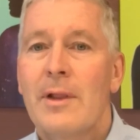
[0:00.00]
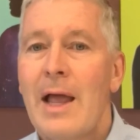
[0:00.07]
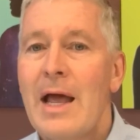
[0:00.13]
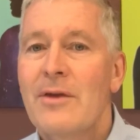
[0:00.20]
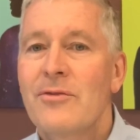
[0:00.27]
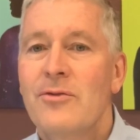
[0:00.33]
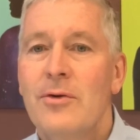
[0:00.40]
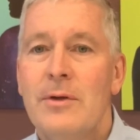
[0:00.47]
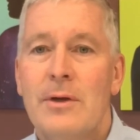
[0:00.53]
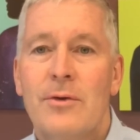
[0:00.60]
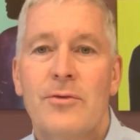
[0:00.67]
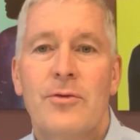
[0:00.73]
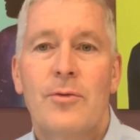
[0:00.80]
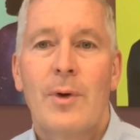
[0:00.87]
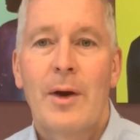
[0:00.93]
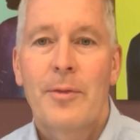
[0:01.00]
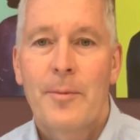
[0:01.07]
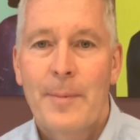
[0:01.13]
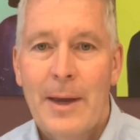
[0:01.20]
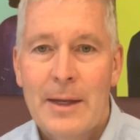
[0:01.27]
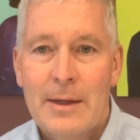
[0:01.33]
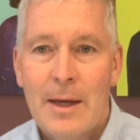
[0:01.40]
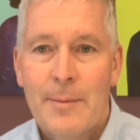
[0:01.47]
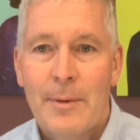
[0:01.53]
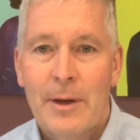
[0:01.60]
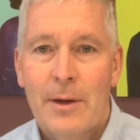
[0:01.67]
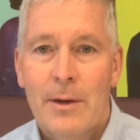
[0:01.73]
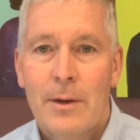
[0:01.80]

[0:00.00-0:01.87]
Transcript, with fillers: last two years throughout the pandemic.